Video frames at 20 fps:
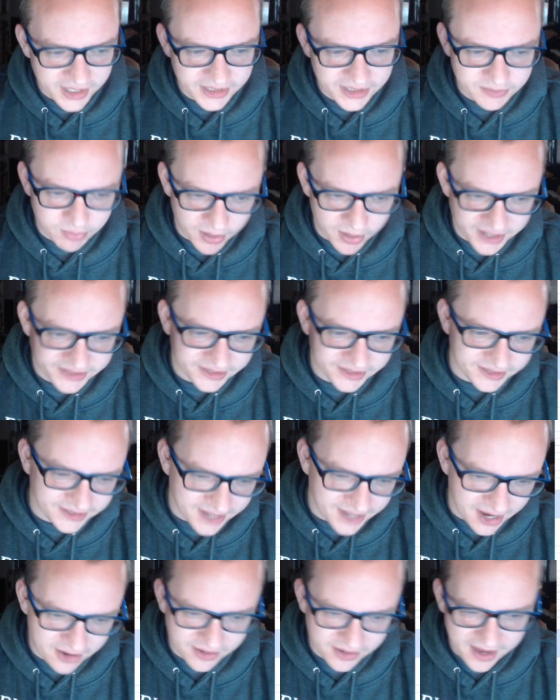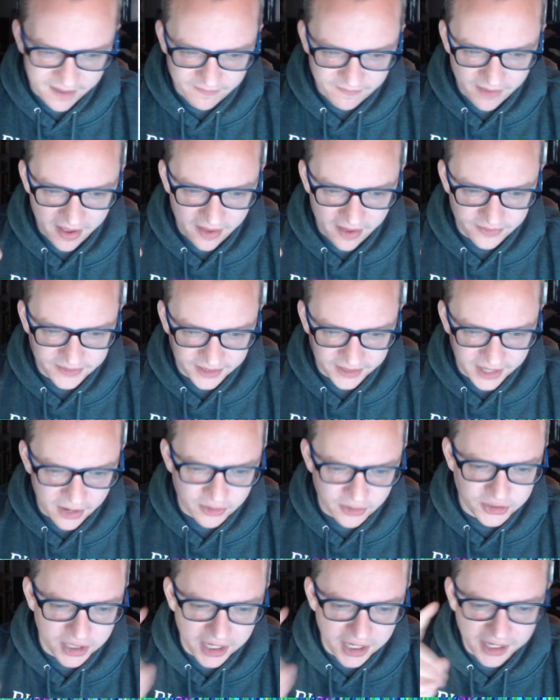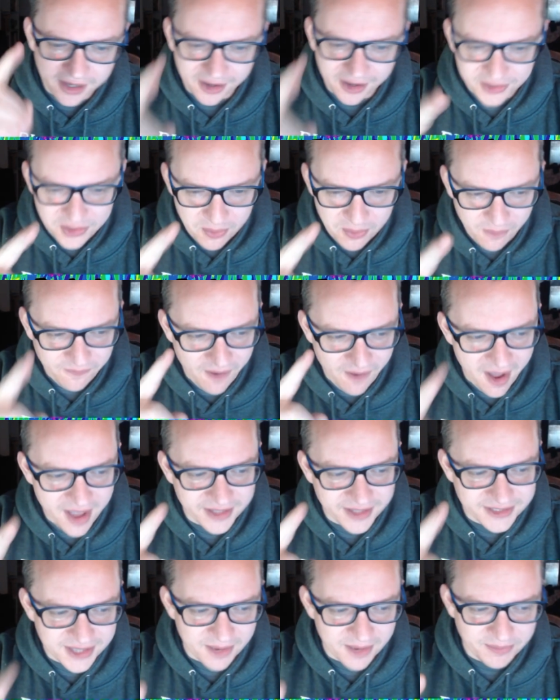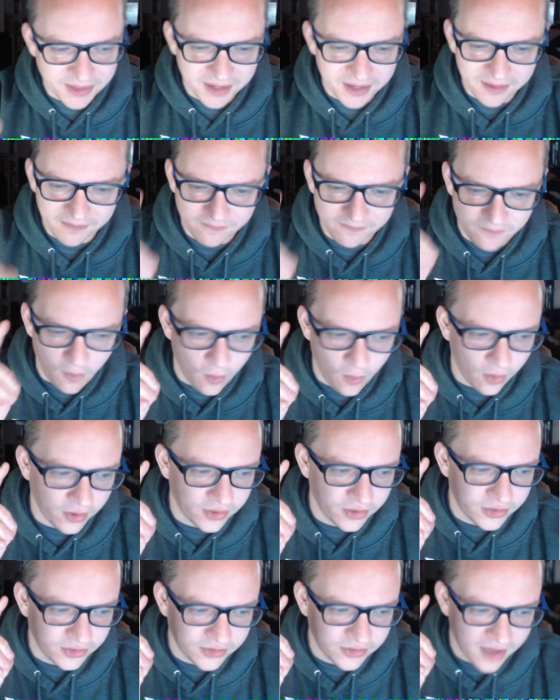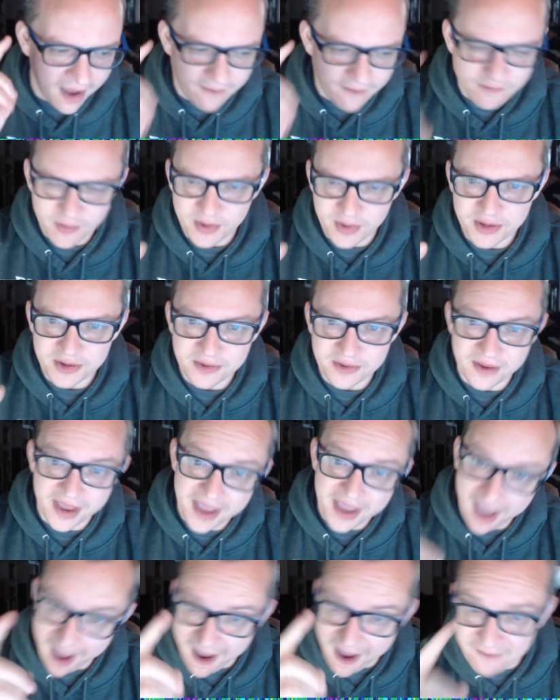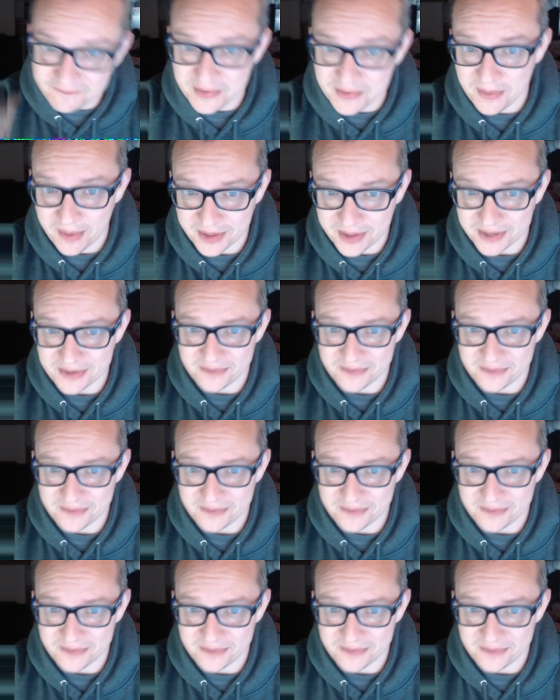bracelets, tire cap valves. I guarantee you will find something for everyone in your